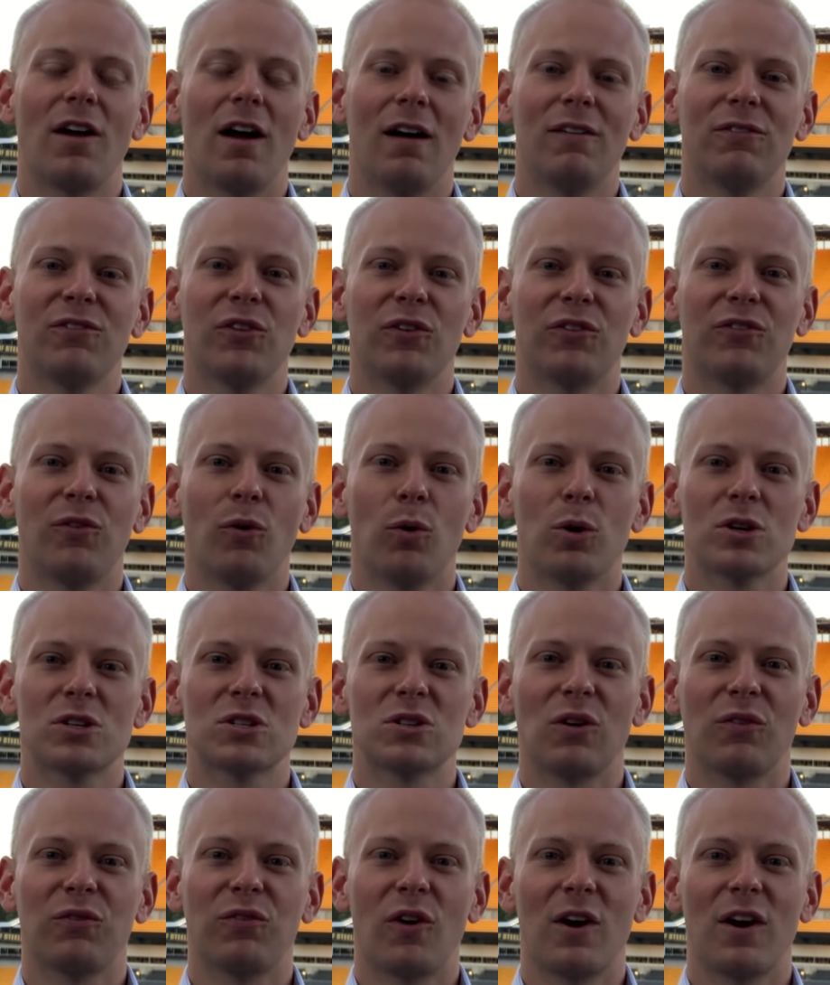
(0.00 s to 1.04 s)
of the four
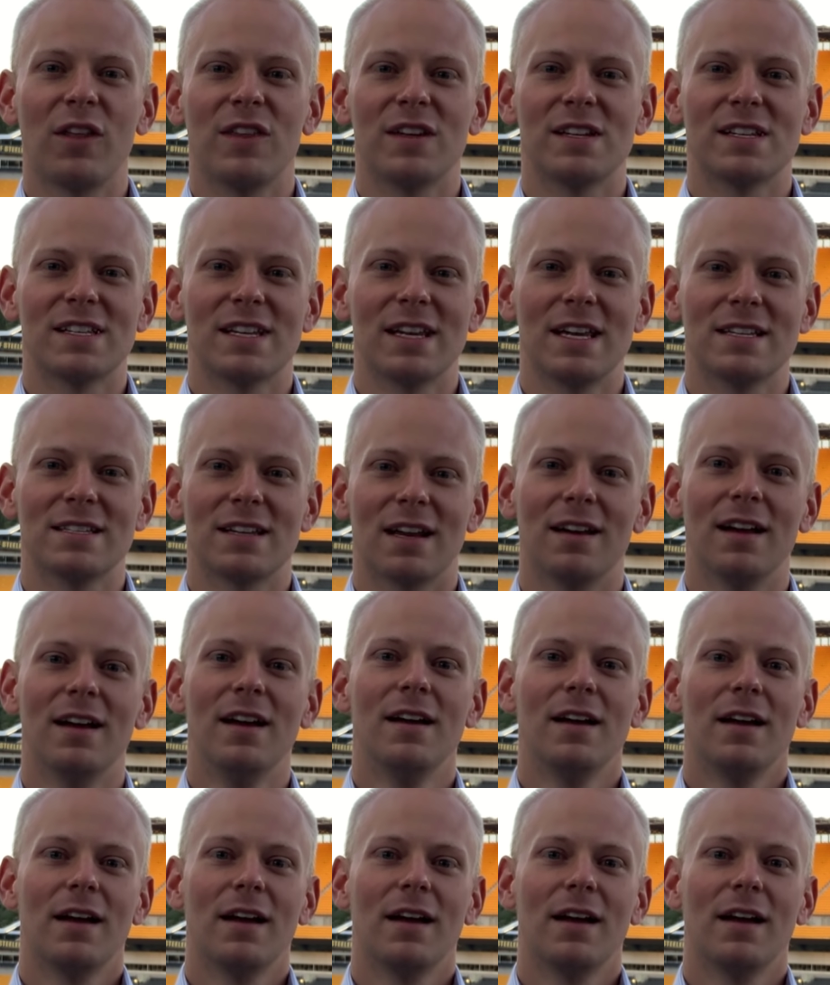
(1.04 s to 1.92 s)
so far this season,